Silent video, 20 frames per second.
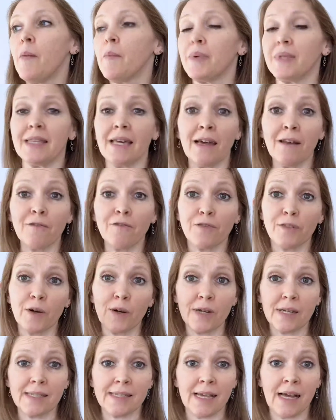But then
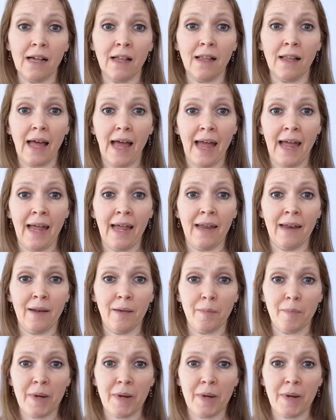Florizel and